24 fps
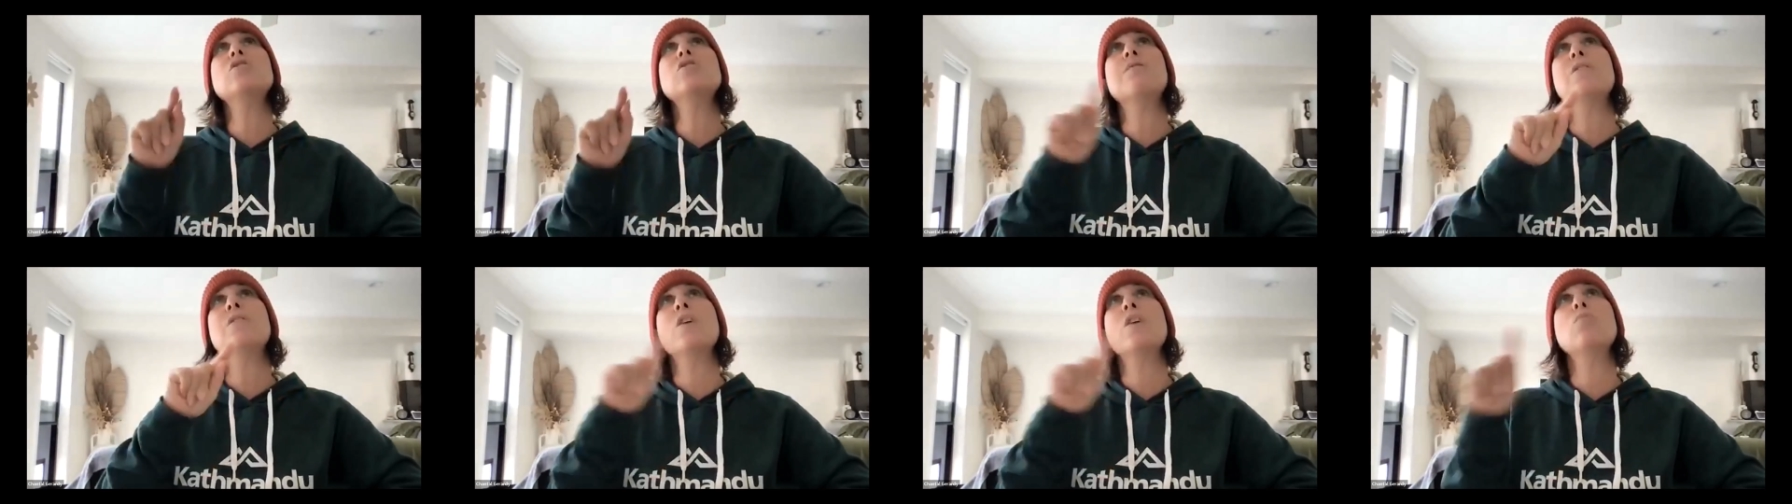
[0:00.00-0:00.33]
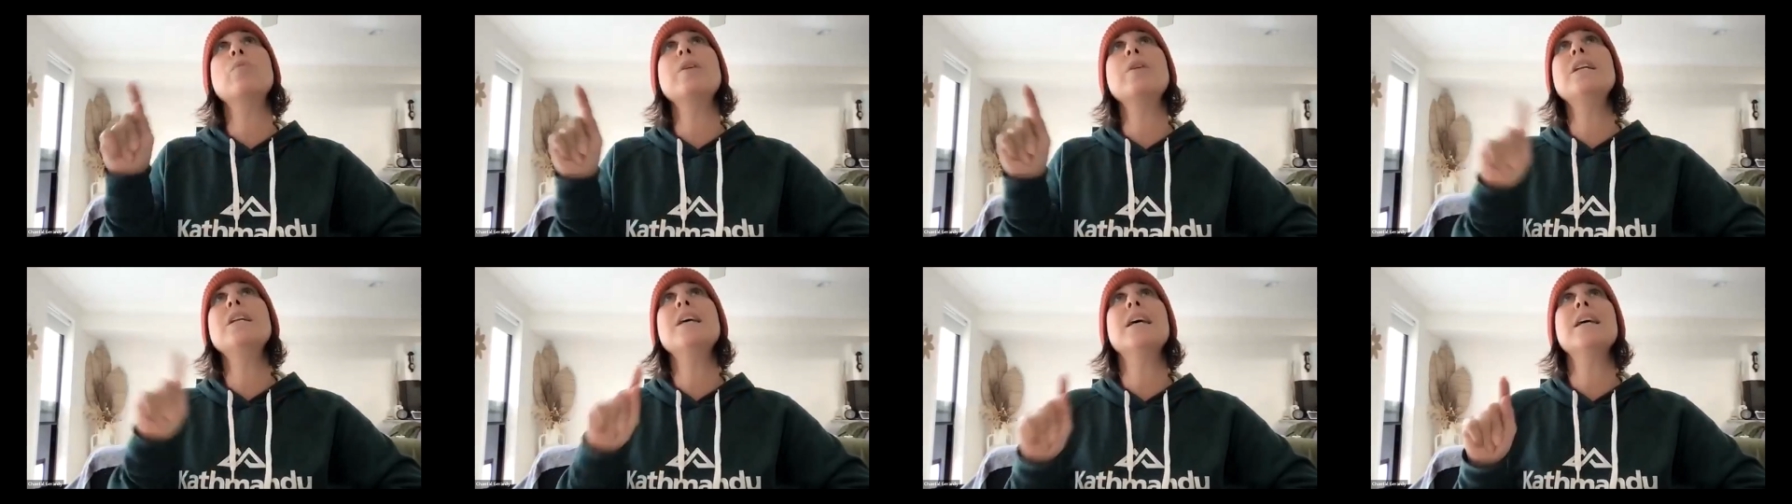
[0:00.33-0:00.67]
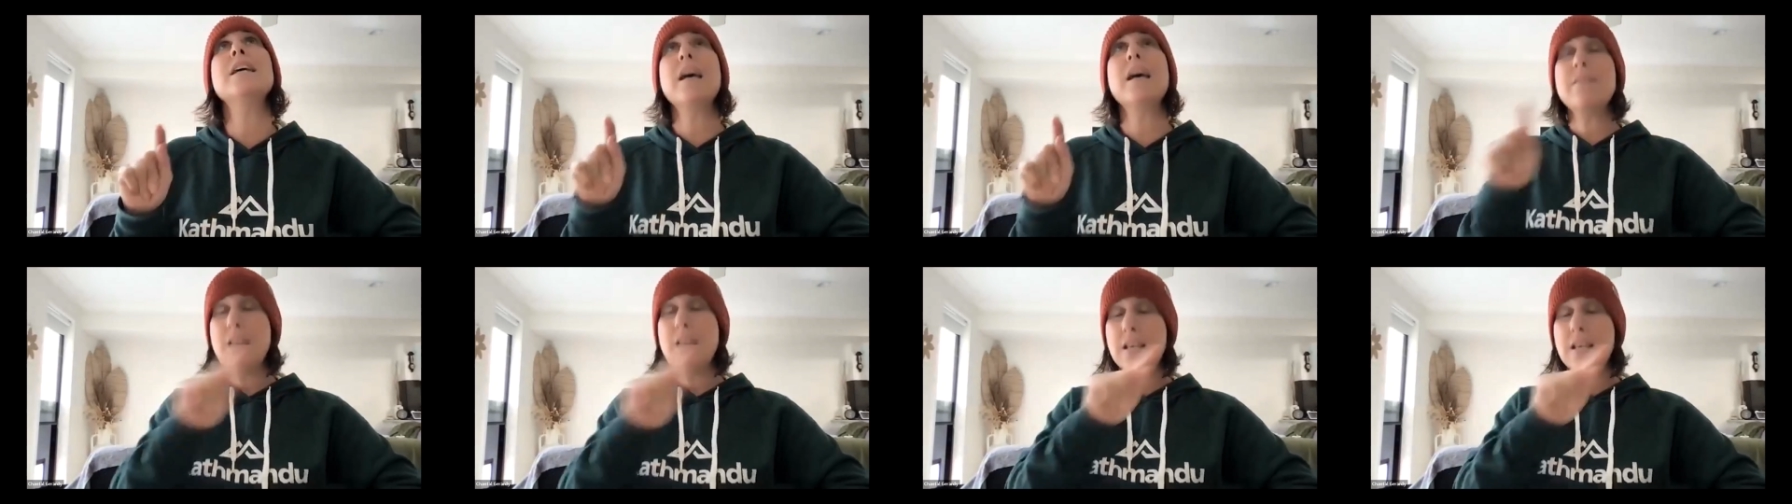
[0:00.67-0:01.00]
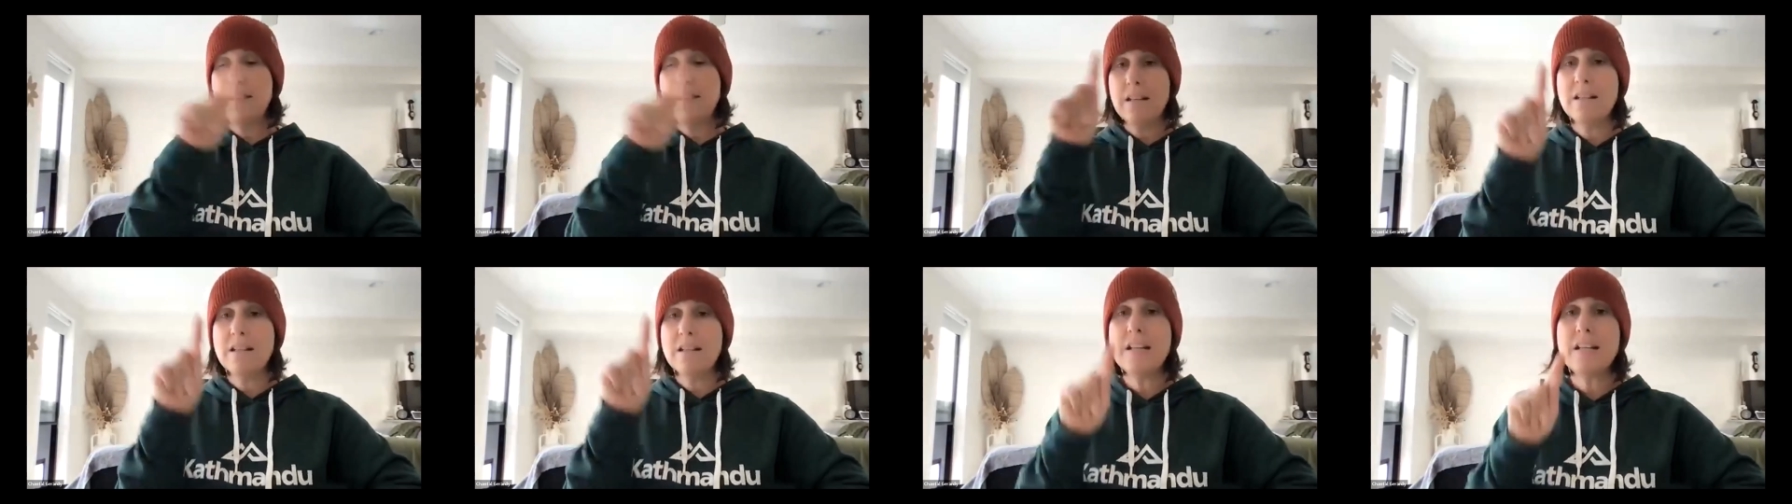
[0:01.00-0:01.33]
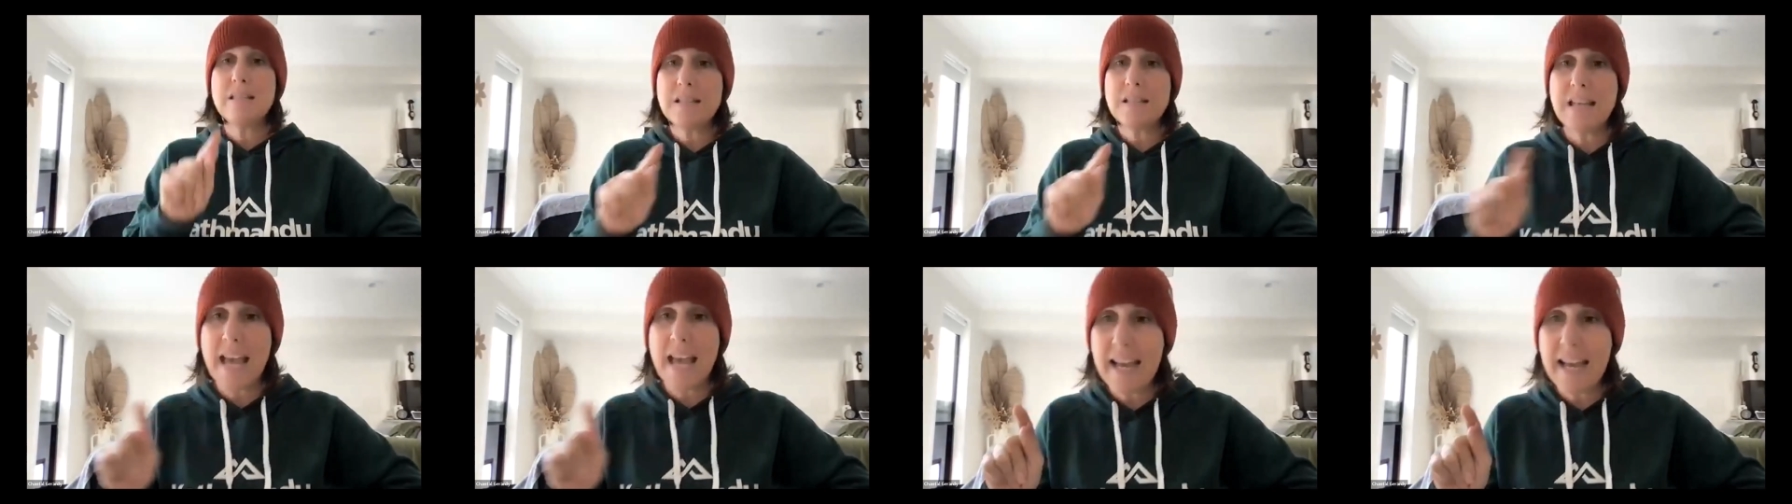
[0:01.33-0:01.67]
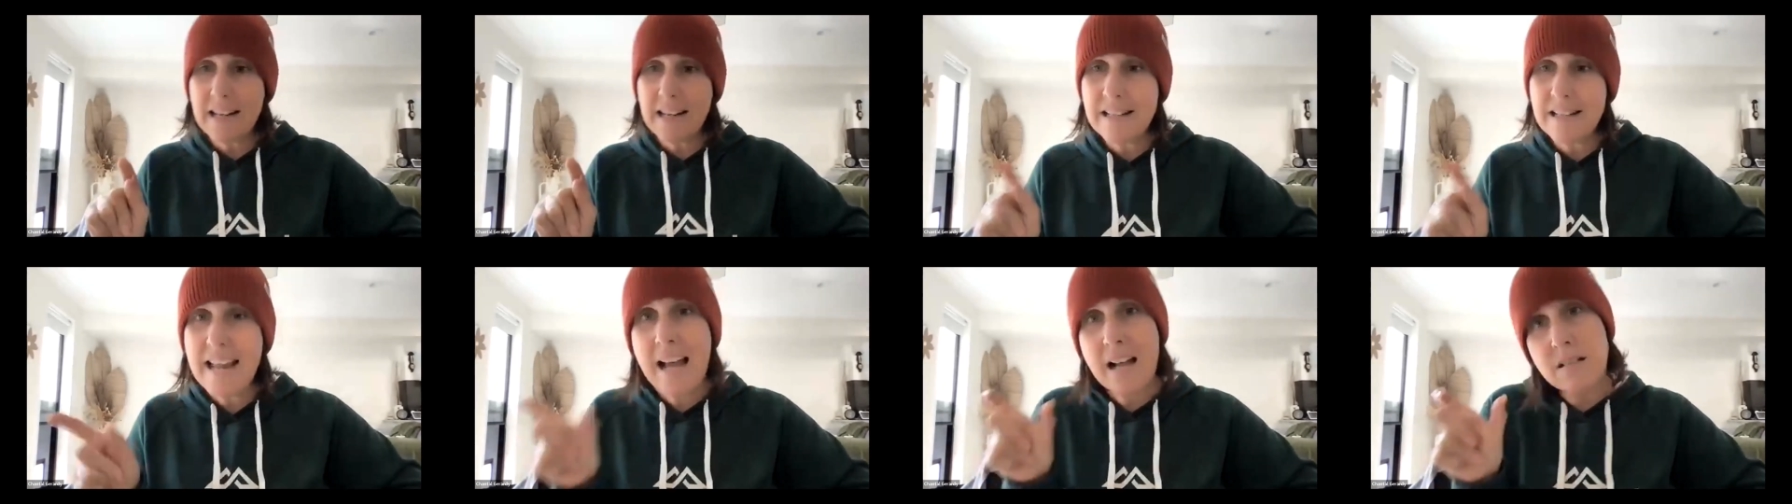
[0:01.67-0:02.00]
If they're reading and they suddenly see
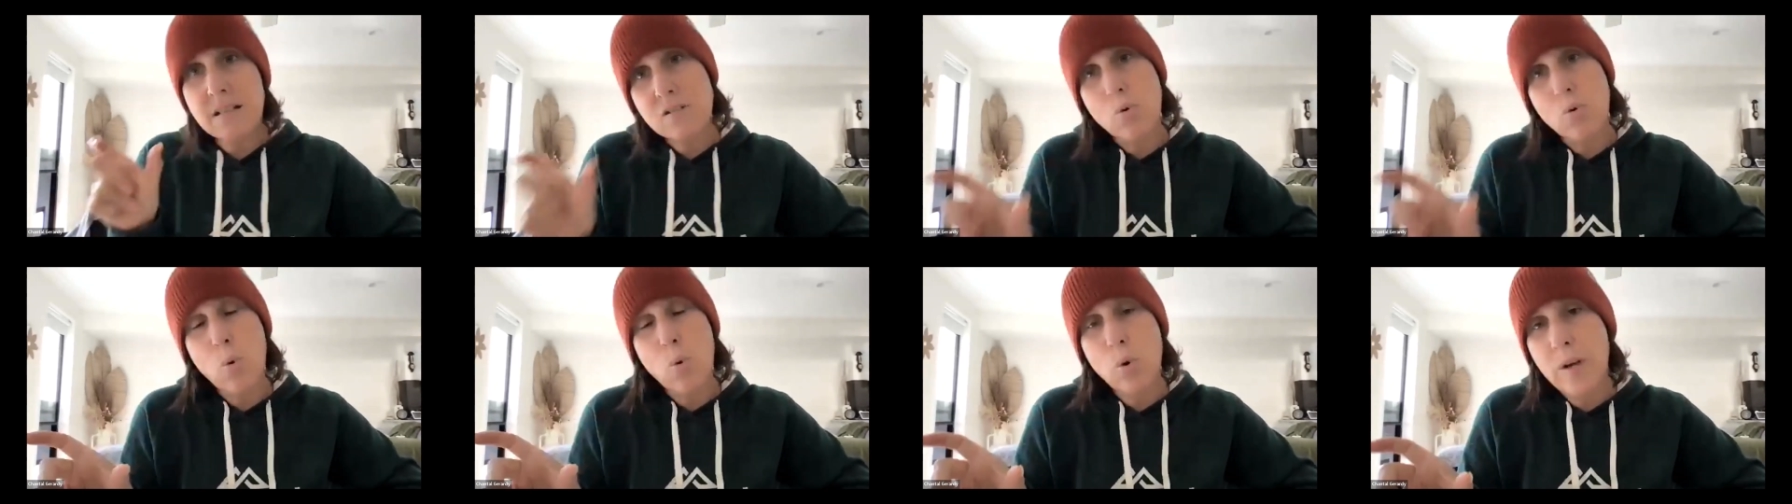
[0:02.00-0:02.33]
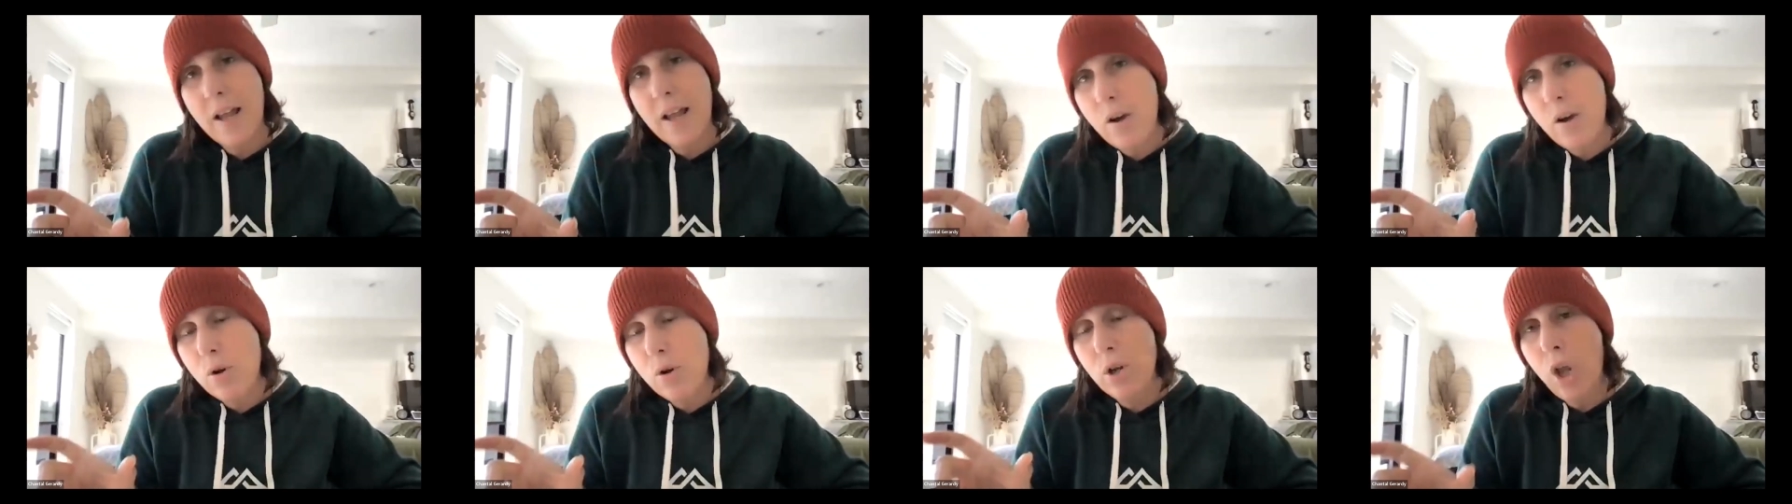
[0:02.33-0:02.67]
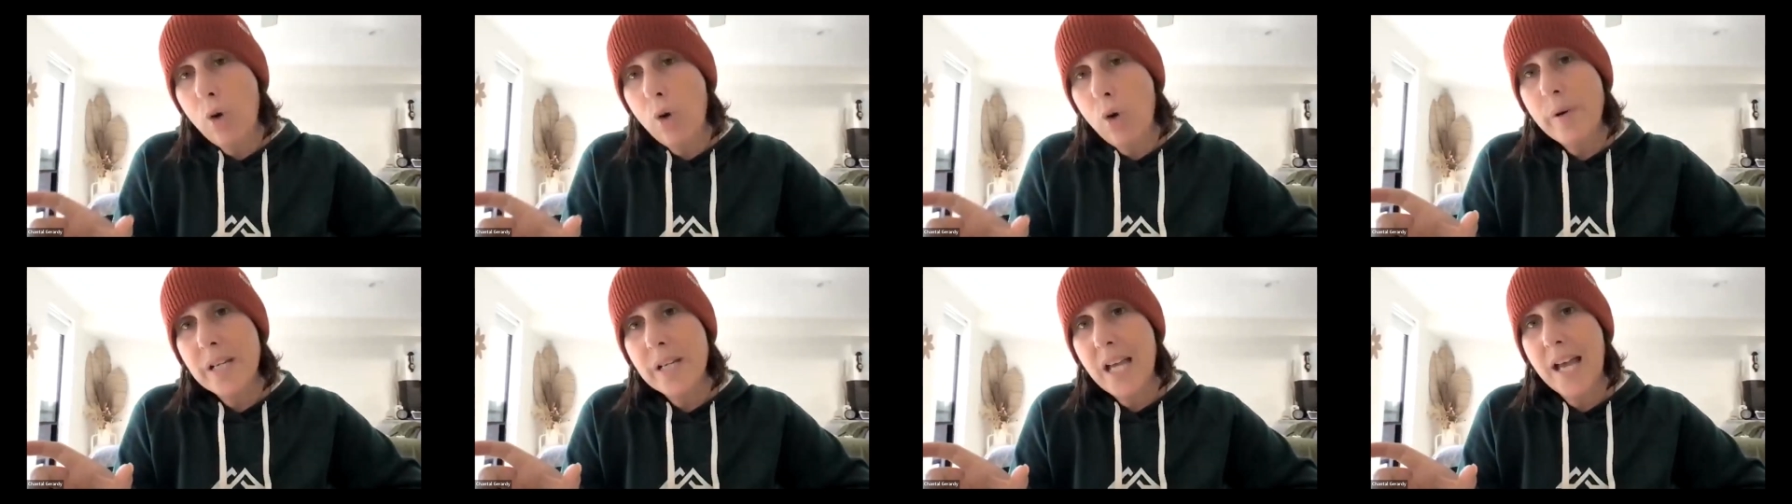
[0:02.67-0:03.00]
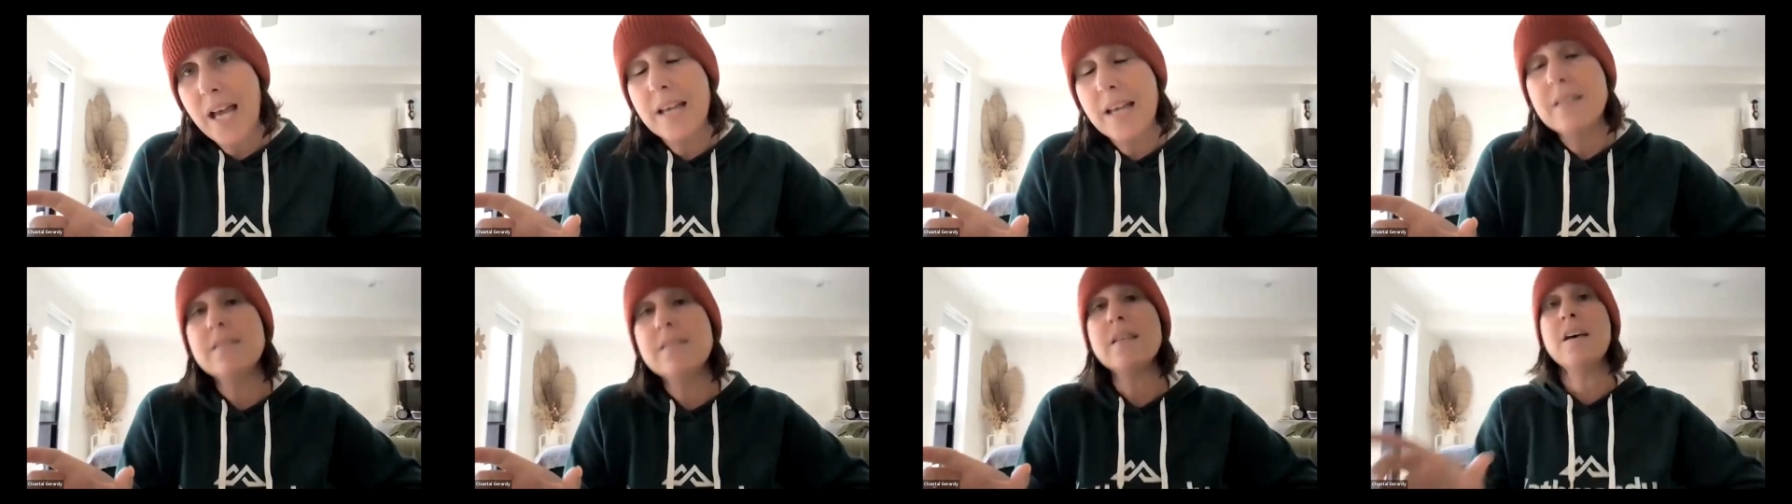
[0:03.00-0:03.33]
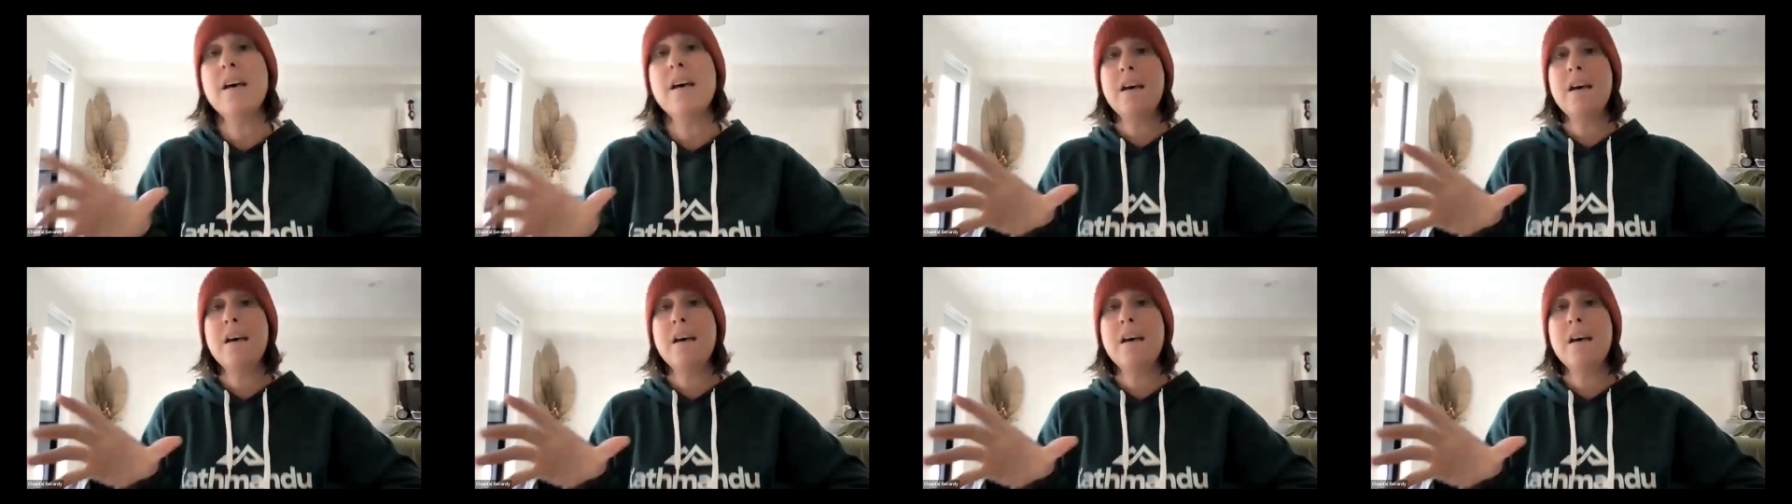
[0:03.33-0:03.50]
act now, it's all lowercase,